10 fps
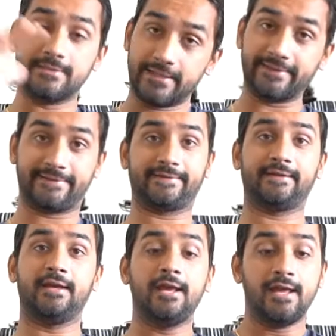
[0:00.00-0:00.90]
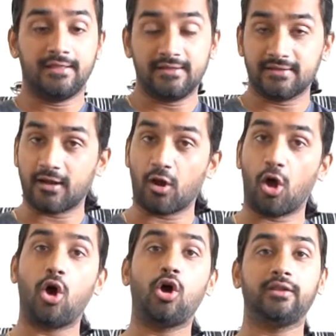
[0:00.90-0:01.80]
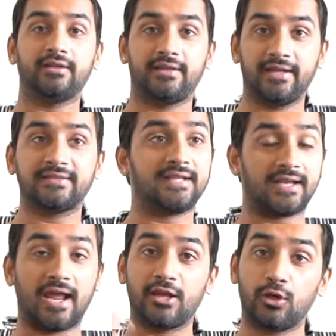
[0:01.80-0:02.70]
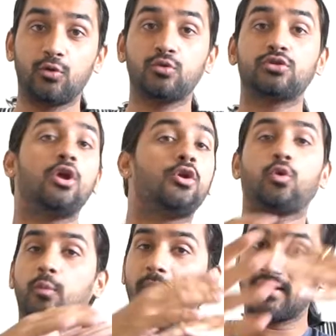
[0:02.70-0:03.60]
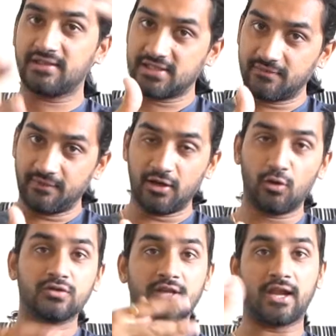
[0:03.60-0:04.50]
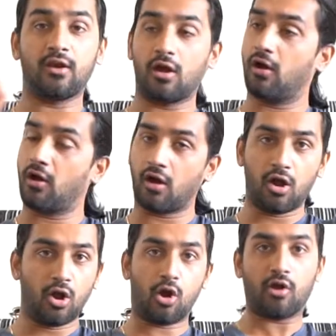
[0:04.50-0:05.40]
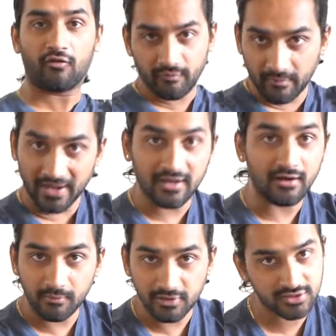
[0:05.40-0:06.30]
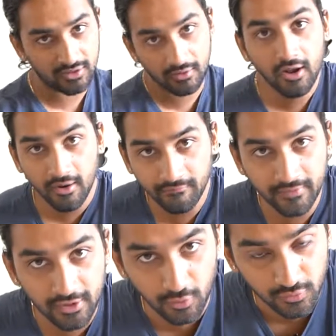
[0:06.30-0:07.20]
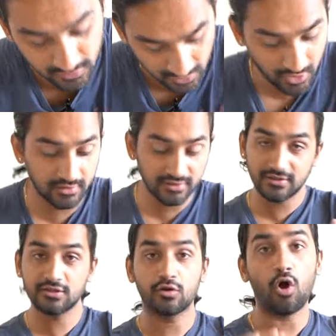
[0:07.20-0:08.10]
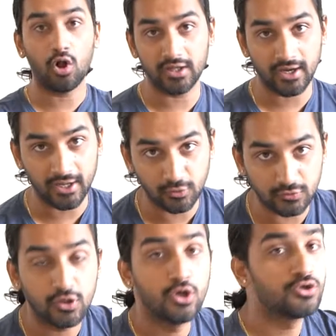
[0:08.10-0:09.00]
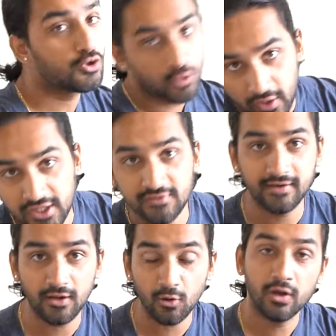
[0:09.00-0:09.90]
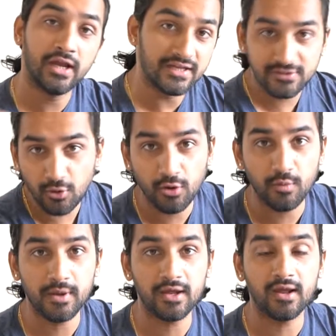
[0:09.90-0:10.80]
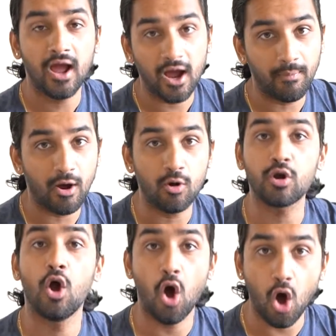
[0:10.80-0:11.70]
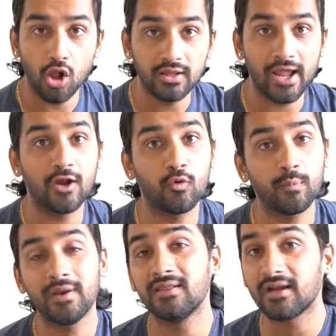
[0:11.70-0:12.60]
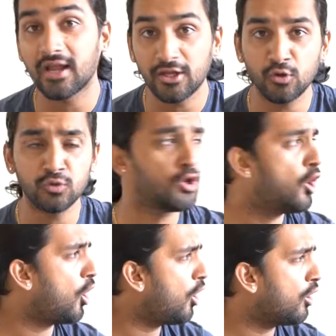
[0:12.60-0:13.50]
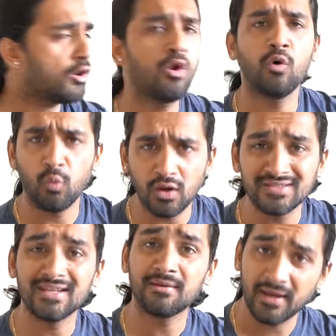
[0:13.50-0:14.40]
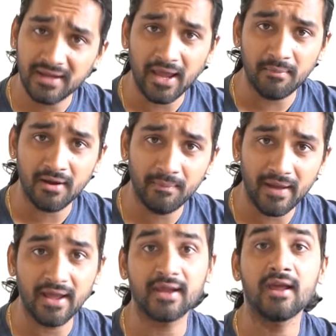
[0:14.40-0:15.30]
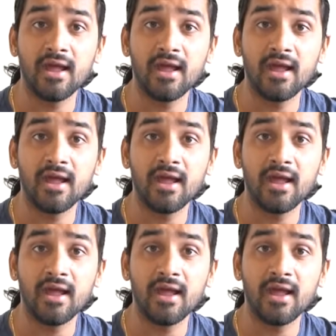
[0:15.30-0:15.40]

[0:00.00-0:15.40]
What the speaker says: this. These are all the things that I use to make these videos and a lot of my commercial videos. This is all that I use. So today's video is going to be about all the equipment that I use or what's in my camera bag